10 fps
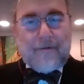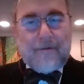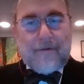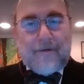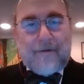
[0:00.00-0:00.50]

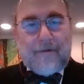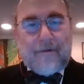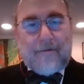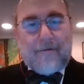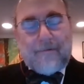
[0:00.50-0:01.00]

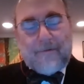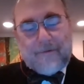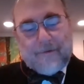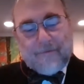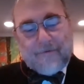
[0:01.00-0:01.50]

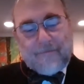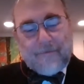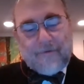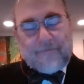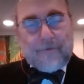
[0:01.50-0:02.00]

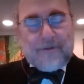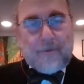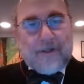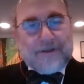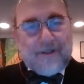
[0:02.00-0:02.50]
the first
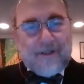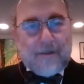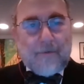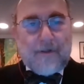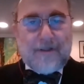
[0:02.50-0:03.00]
question there
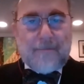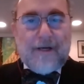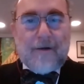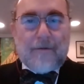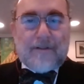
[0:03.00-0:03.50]
was
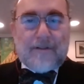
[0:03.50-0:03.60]
about